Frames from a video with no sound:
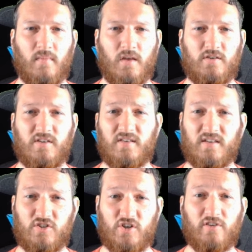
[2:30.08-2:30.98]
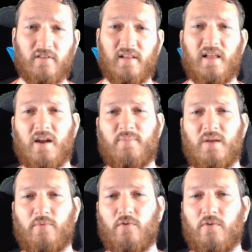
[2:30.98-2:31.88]
She says generally a lot of
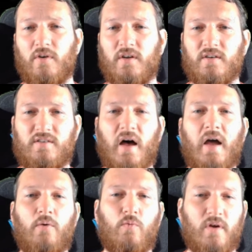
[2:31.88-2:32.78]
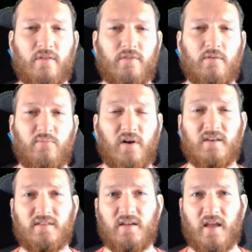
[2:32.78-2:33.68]
people die with
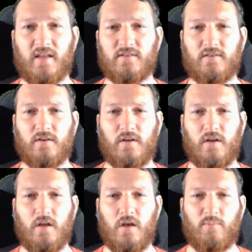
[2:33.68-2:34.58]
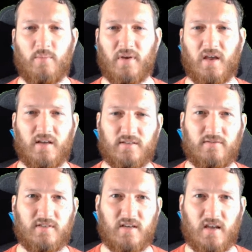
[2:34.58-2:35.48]
prostate cancer, but because of
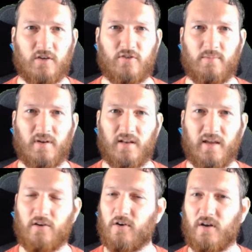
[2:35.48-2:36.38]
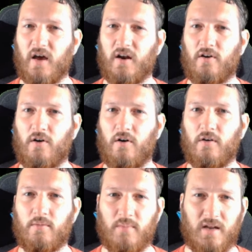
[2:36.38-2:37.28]
seeking treatment late or not at all,
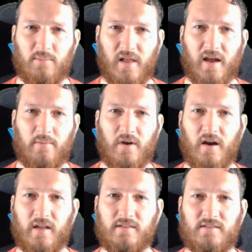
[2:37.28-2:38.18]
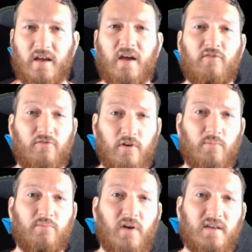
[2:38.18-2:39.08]
many Black Americans die
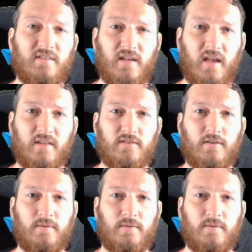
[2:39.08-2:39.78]
from prostate cancer.